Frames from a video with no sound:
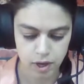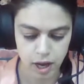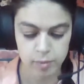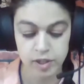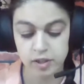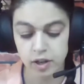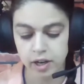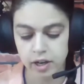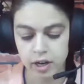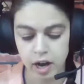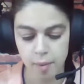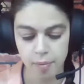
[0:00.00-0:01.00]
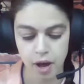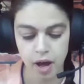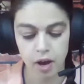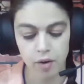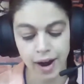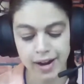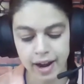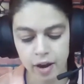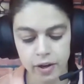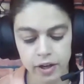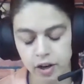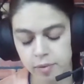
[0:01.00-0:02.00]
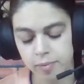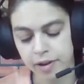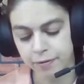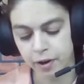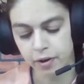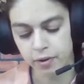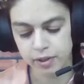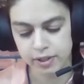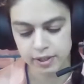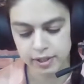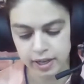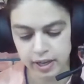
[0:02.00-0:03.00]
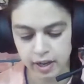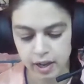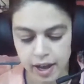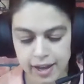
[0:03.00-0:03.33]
I'm just looking it up right now here on my phone to see.